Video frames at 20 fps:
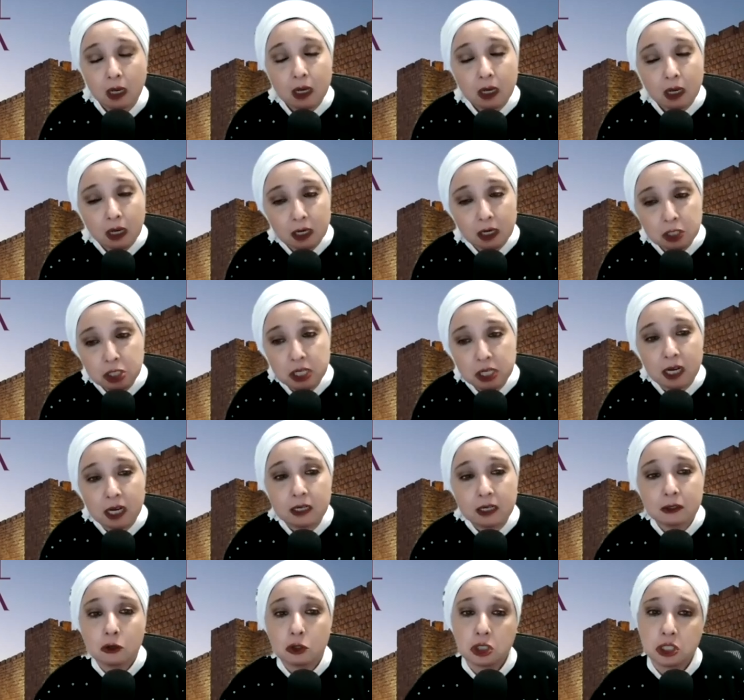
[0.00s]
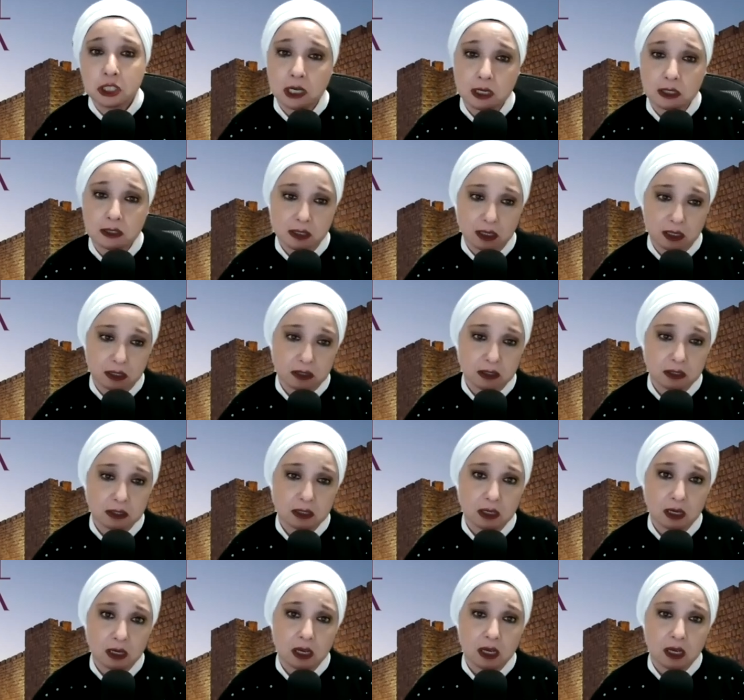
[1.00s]
Rashi HaKadosh tells us
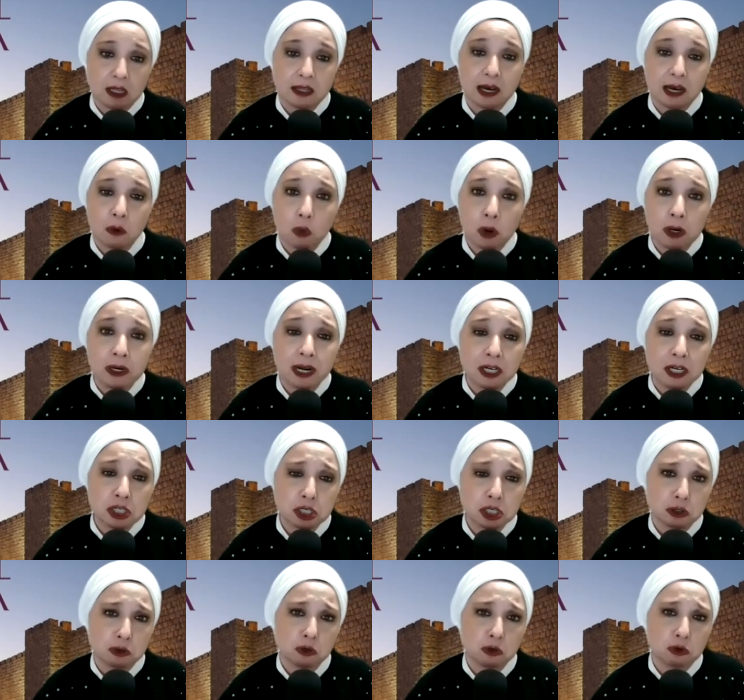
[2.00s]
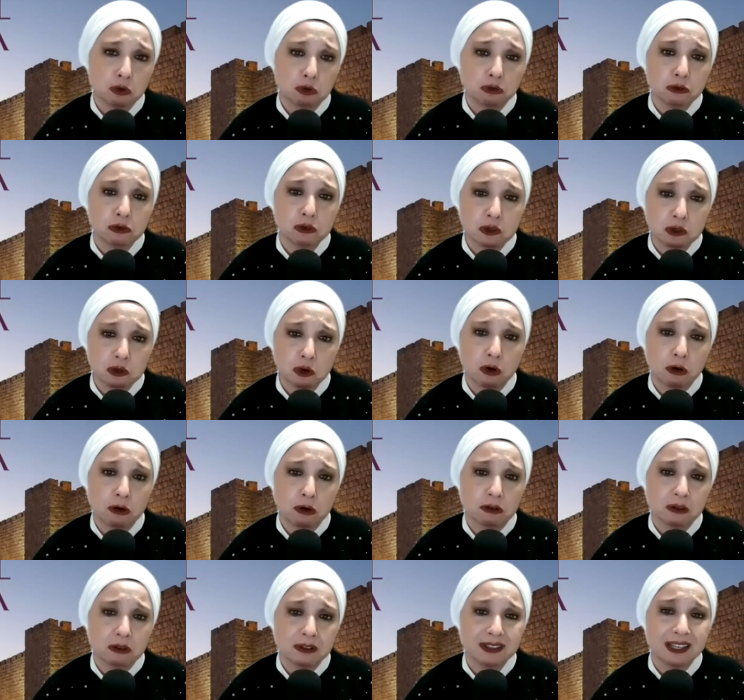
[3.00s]
that when Ashur saw
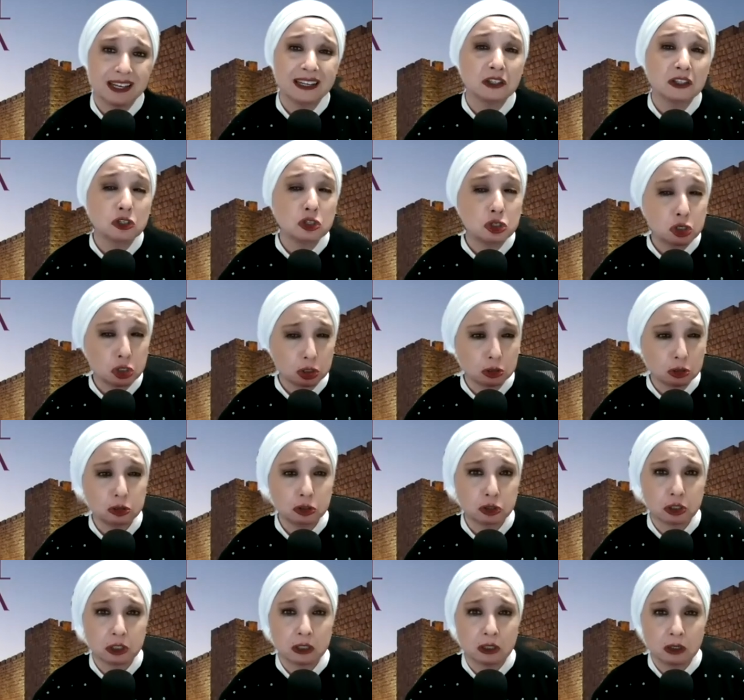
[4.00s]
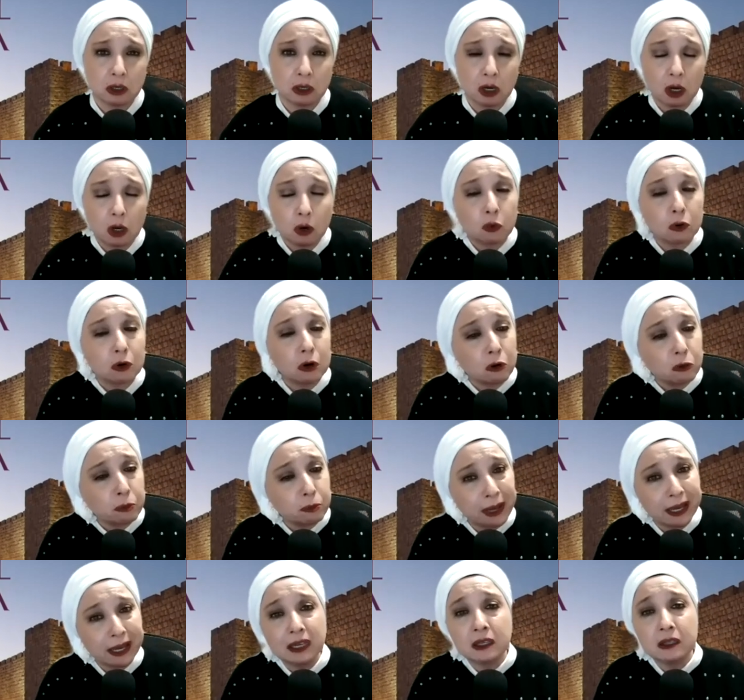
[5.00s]
that his children were
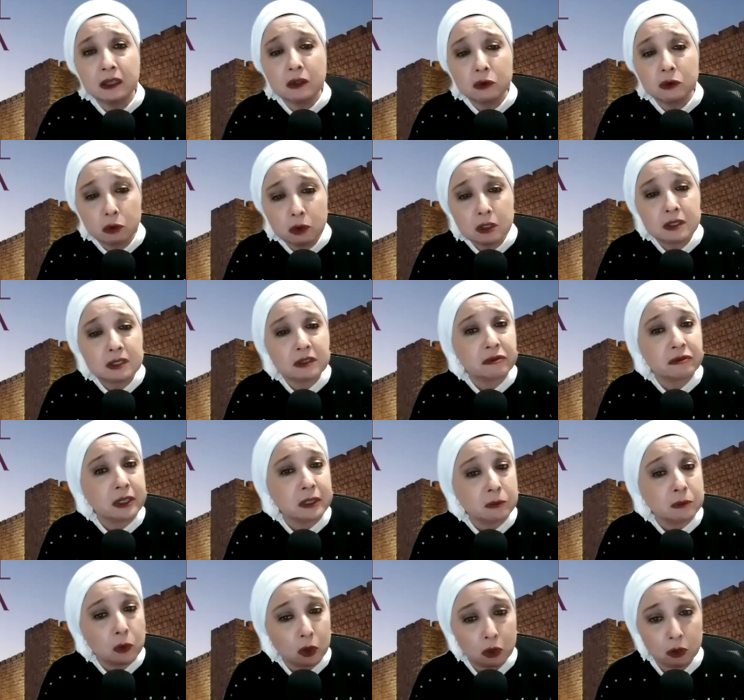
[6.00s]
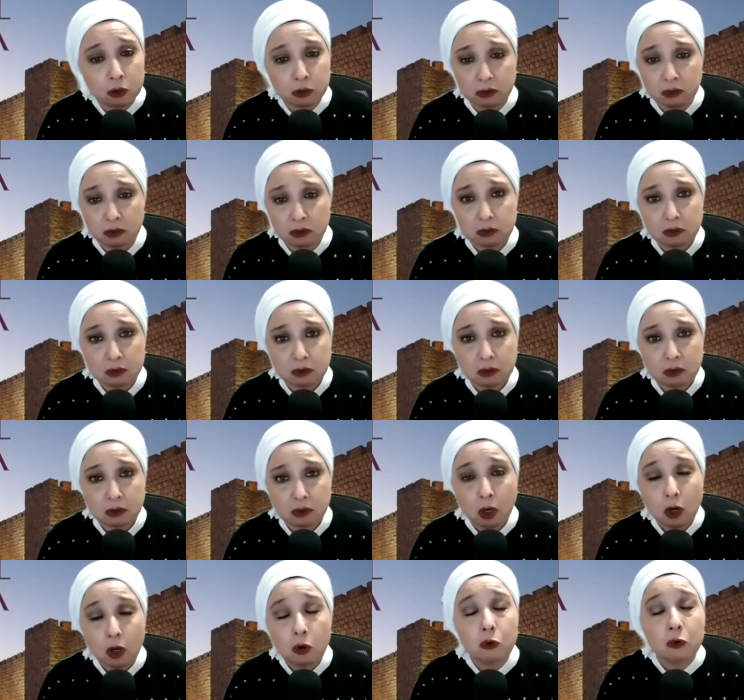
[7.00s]
obeying the words of Nimrod,
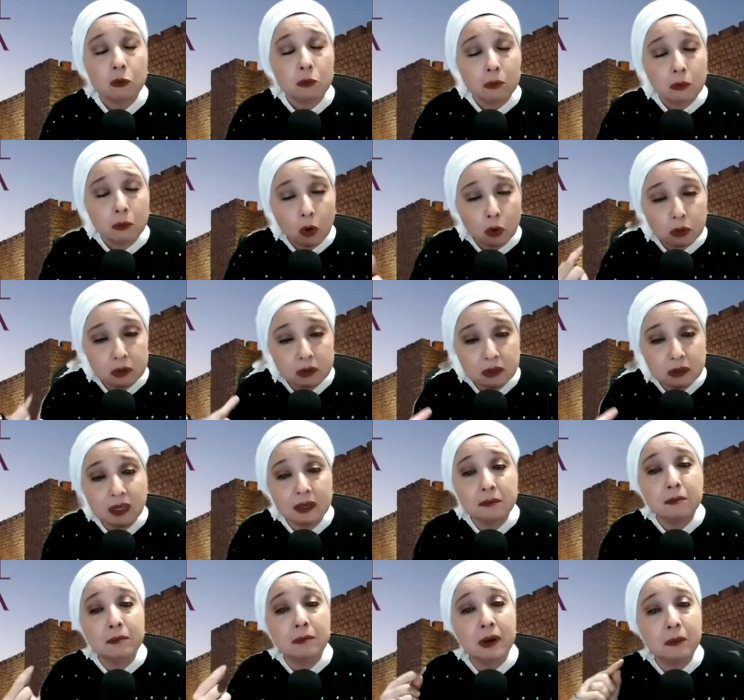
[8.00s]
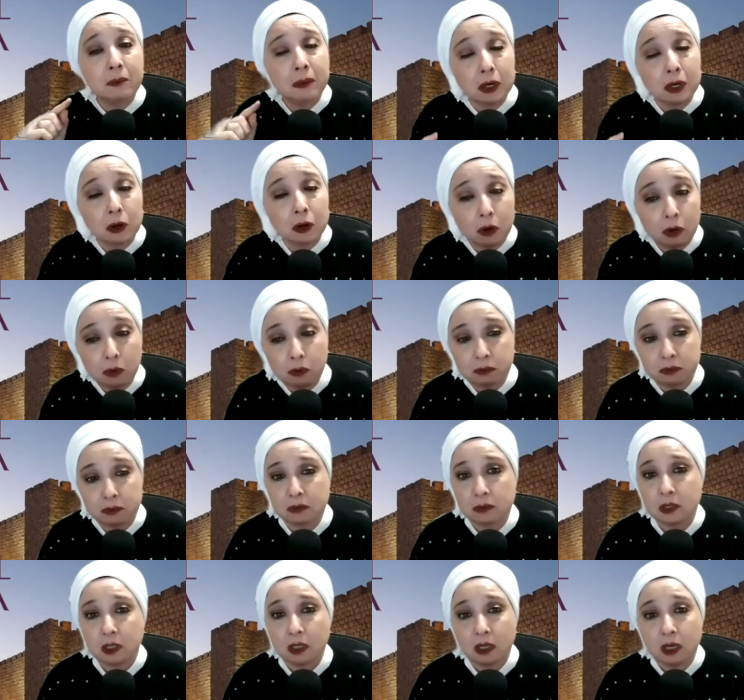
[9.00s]
Ummordim b'makom,
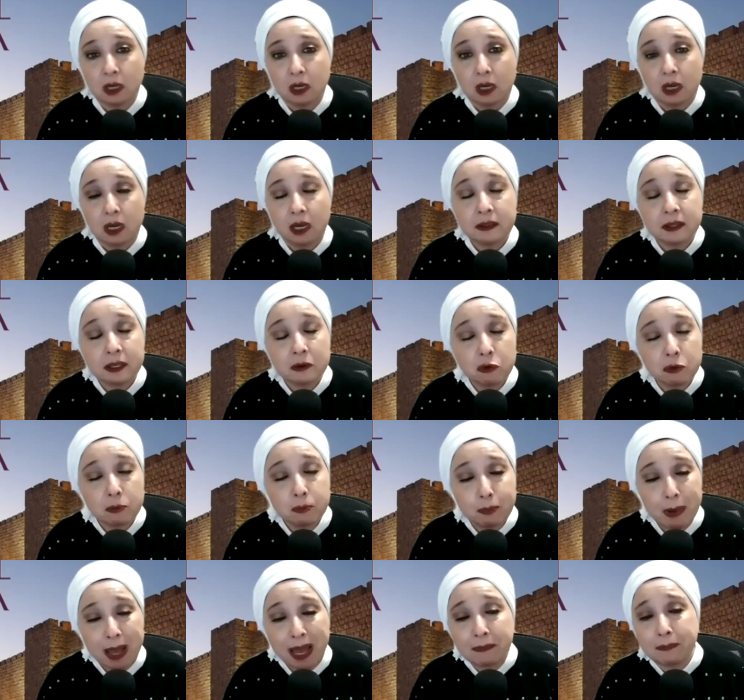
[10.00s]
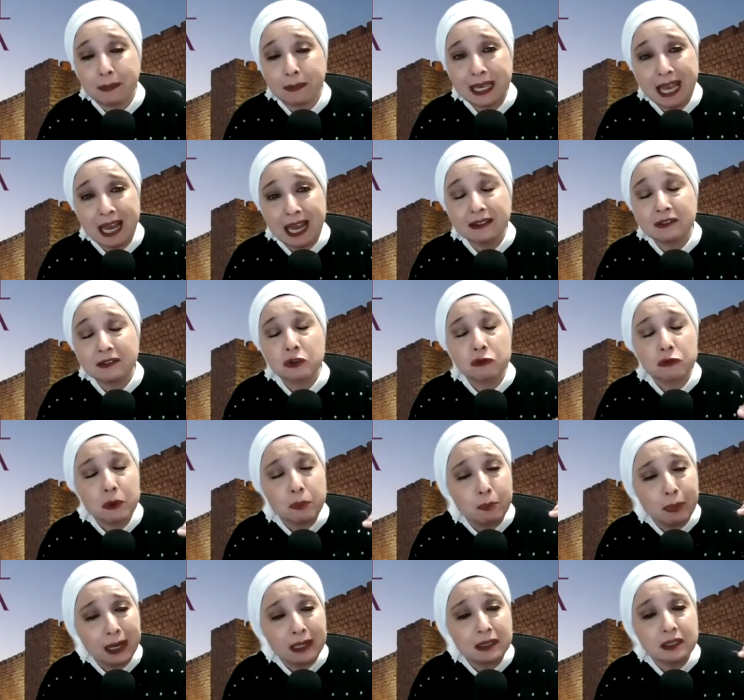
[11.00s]
and they began to
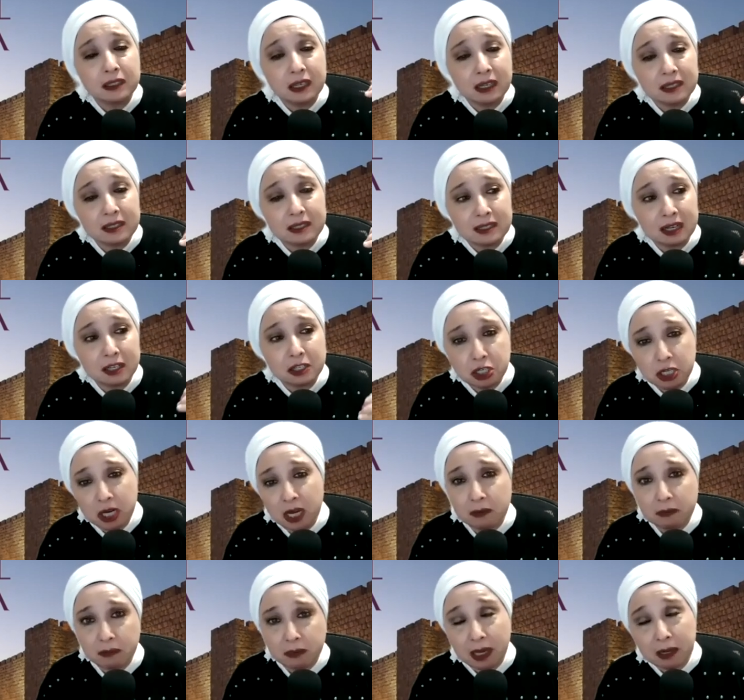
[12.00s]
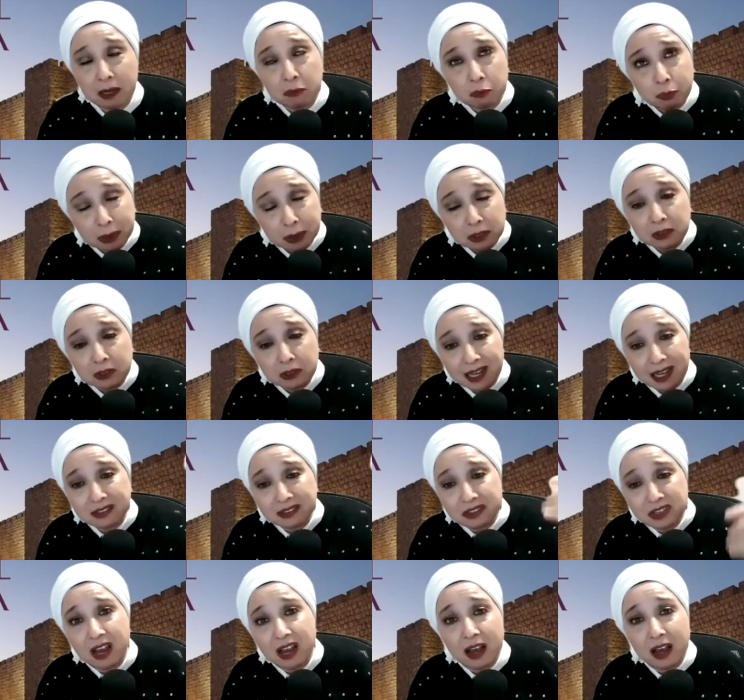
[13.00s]
rebel against Hashem and build
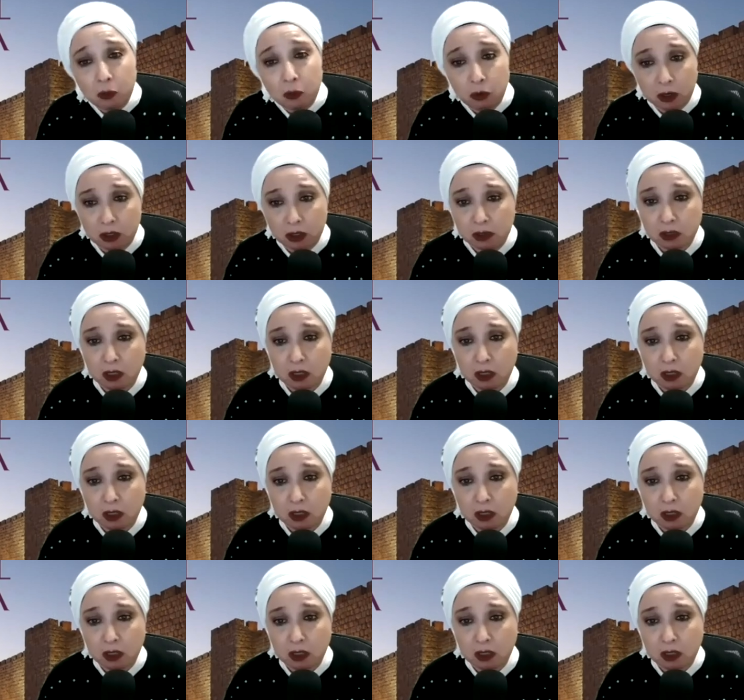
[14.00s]
that tower.